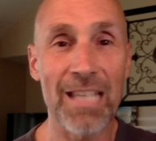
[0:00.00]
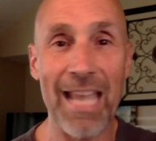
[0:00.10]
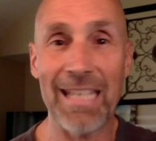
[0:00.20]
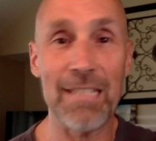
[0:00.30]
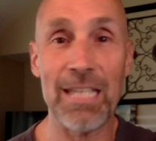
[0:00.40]

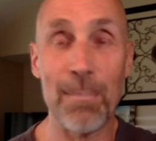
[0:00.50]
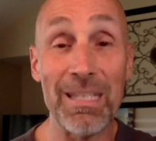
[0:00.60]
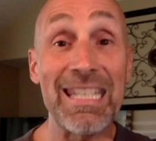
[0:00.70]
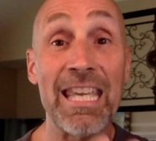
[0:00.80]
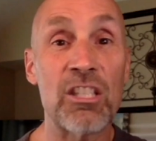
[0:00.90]
And he, he
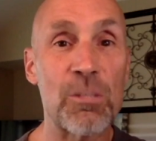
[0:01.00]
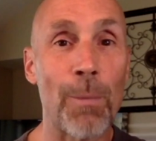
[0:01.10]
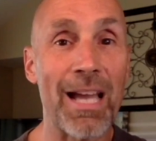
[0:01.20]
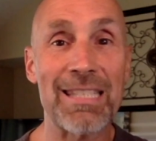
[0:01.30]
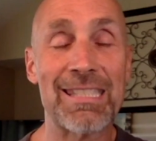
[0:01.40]
begins
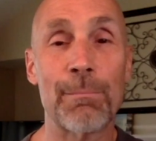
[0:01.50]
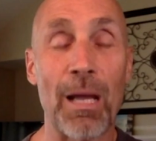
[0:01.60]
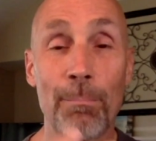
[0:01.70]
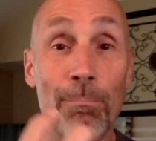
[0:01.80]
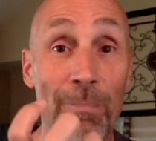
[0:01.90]
by,
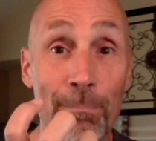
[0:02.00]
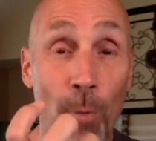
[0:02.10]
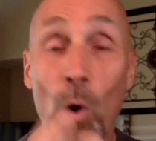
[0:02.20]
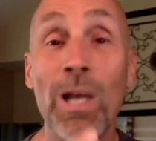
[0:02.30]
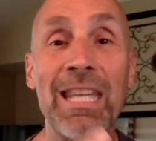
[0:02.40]
by
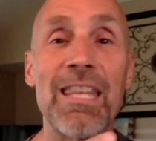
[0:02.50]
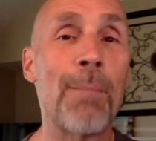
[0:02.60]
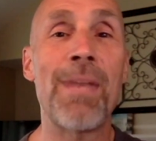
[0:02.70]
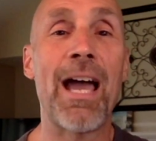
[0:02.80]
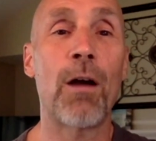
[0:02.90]
pointing
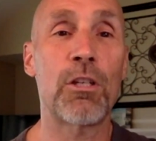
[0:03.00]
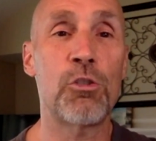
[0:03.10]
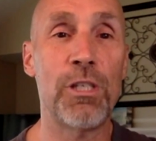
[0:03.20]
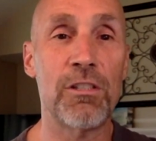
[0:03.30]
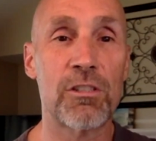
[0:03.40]
them now to
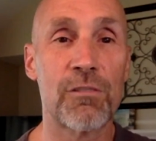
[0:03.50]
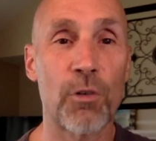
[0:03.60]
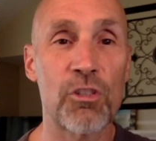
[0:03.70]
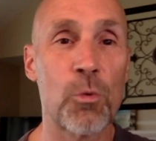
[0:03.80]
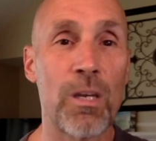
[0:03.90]
Jesus.
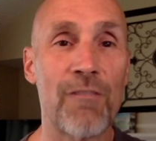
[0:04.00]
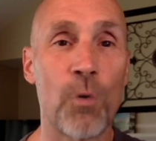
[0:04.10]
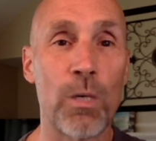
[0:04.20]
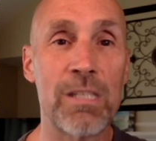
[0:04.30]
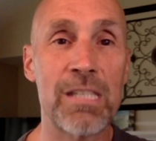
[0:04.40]
Verse
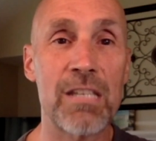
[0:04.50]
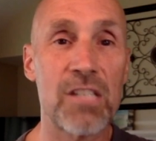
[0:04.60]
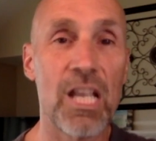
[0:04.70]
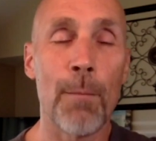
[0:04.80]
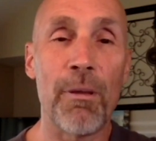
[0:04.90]
24, he says,
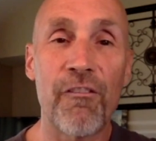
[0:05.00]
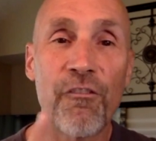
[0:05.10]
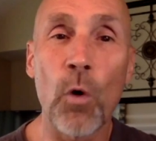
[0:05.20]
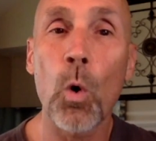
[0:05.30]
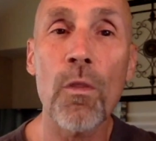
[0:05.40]

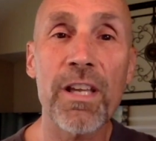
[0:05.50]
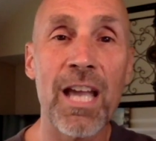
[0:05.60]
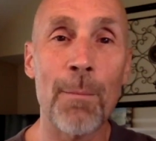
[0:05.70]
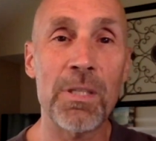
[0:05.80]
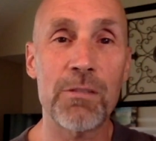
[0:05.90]
Before the
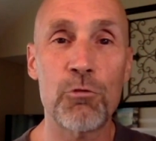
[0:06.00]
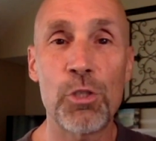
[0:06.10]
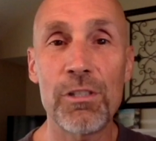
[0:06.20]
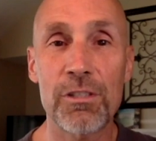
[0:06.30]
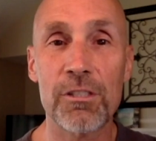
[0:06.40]
coming of
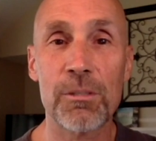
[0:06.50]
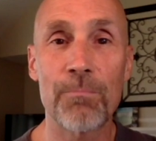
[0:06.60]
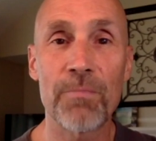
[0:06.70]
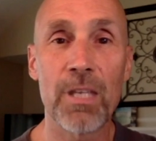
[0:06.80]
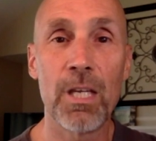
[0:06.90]
Jesus,
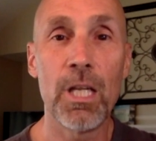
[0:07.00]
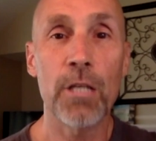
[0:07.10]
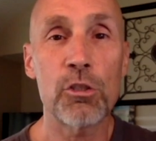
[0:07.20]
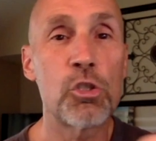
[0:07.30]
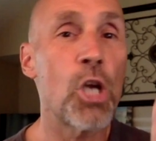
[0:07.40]

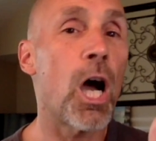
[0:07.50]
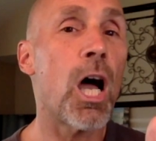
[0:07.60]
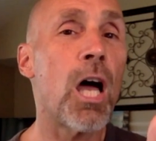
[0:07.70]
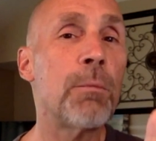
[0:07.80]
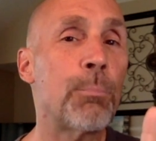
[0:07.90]

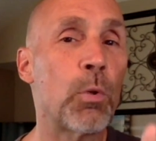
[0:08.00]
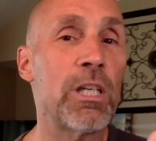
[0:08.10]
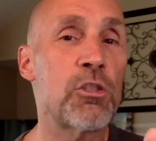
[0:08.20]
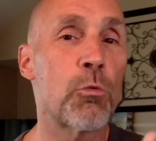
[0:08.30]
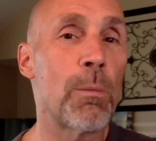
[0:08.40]
John
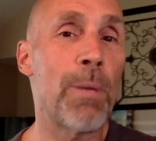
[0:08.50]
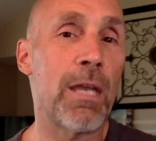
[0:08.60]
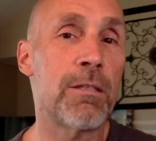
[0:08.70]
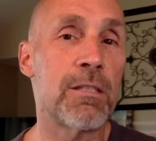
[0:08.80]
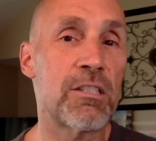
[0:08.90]
preached
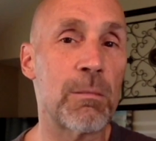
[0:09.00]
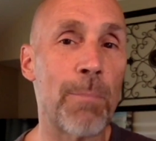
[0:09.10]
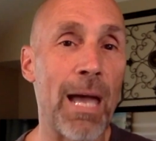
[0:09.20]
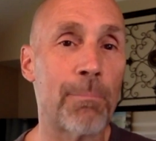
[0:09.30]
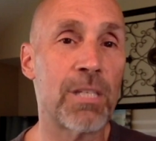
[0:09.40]
repentance and
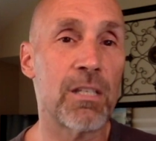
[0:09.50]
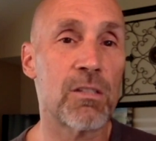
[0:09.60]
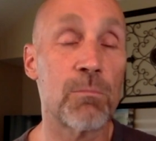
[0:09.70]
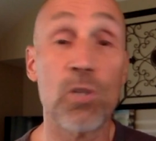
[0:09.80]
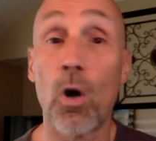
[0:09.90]

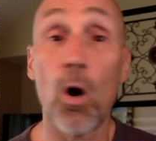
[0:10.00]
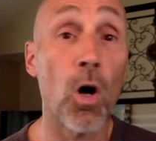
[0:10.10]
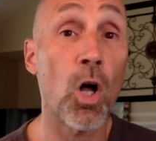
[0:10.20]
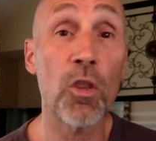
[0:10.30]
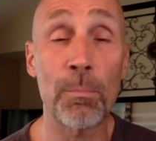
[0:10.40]
baptism to
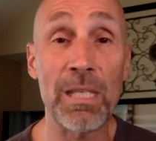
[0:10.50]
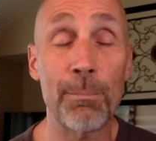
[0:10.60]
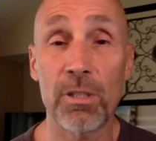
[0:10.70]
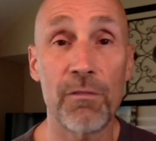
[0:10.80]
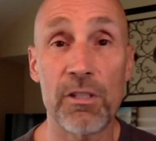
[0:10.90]
all the
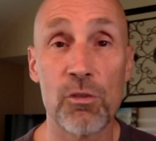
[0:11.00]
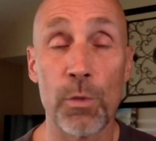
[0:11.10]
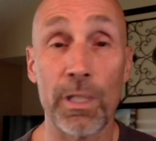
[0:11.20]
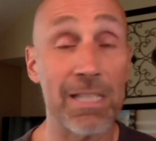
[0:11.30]
people of Israel.